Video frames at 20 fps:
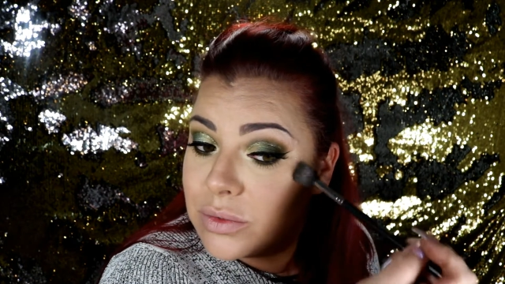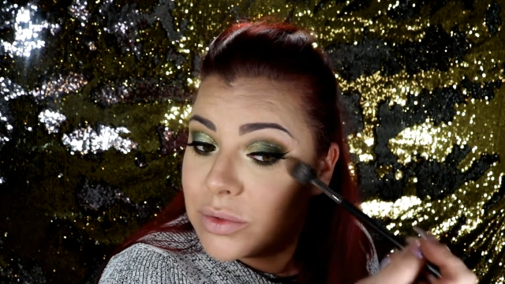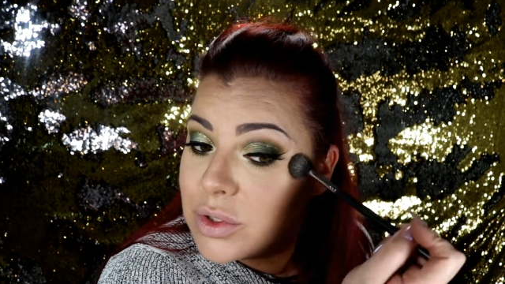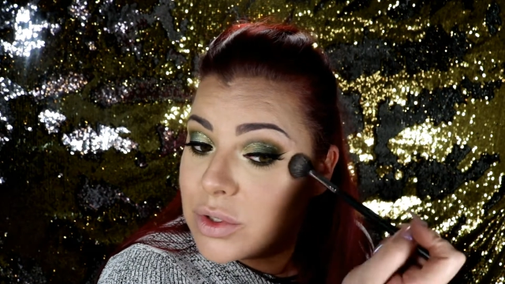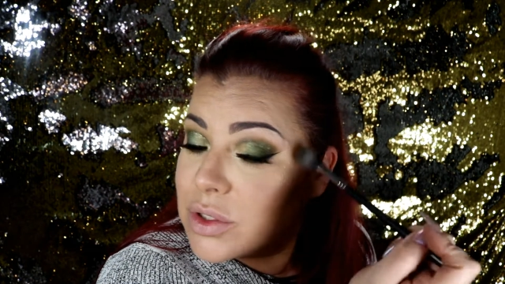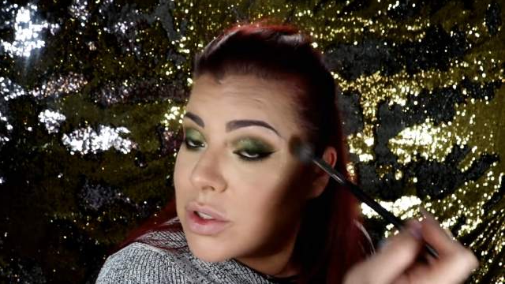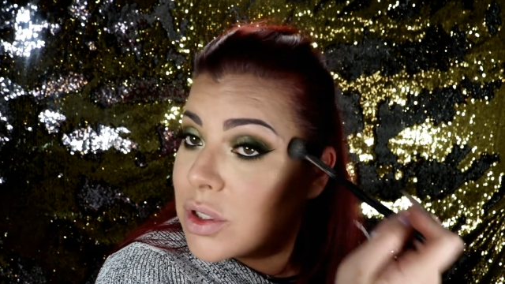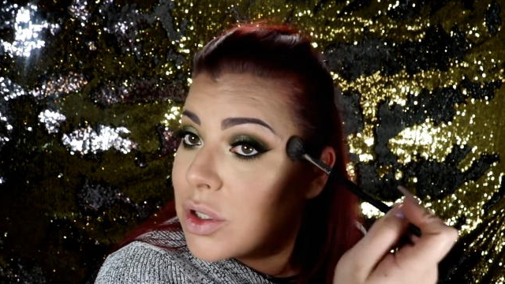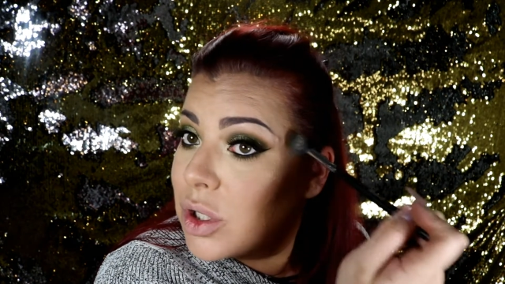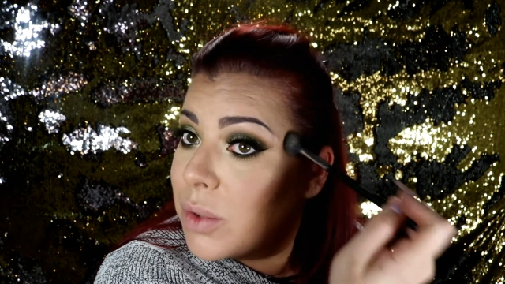
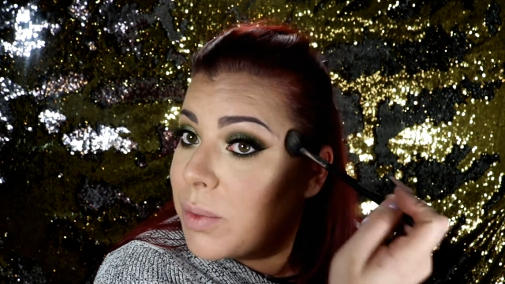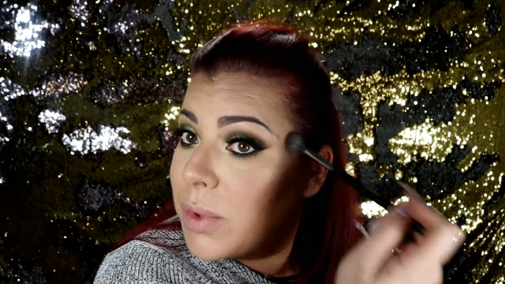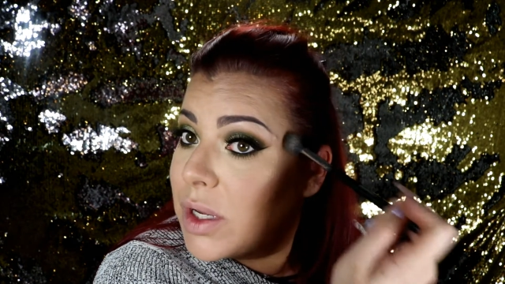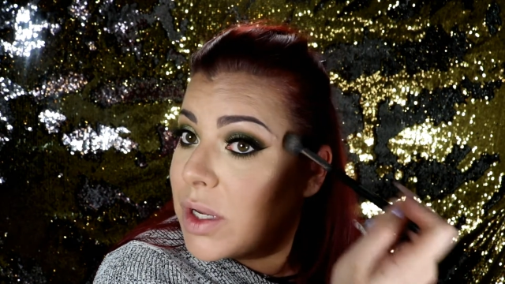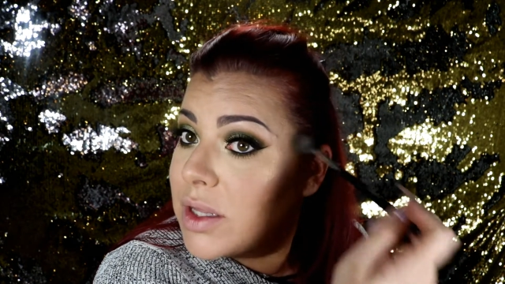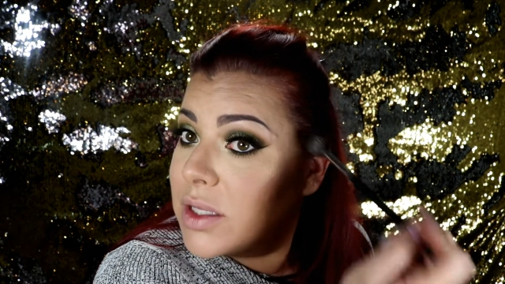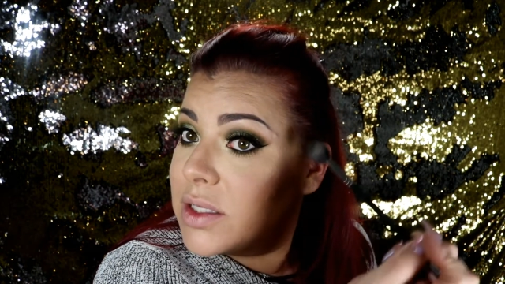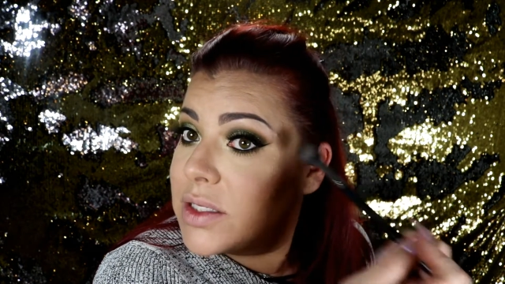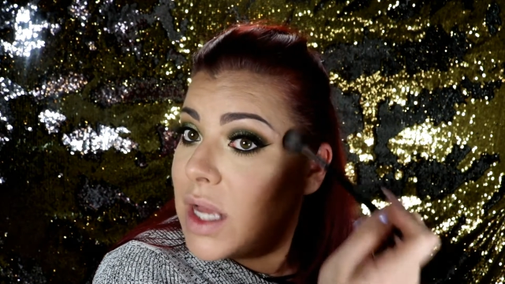Just a little bit on the